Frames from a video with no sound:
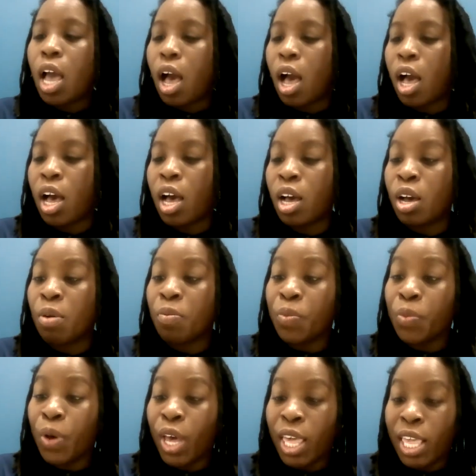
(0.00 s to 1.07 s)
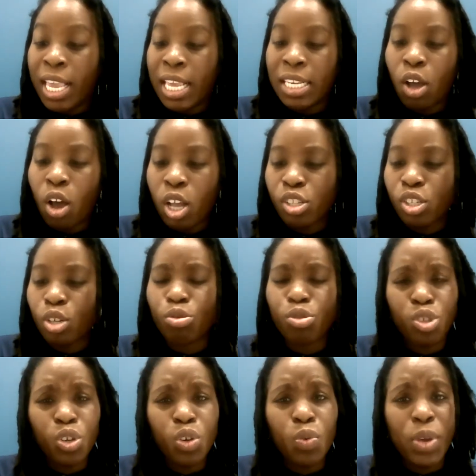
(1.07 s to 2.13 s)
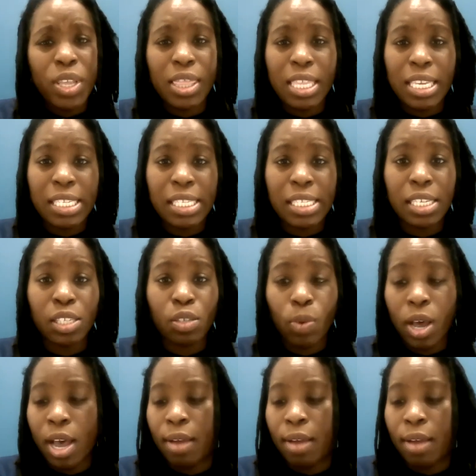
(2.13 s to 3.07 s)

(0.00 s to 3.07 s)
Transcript: And also too with this as well,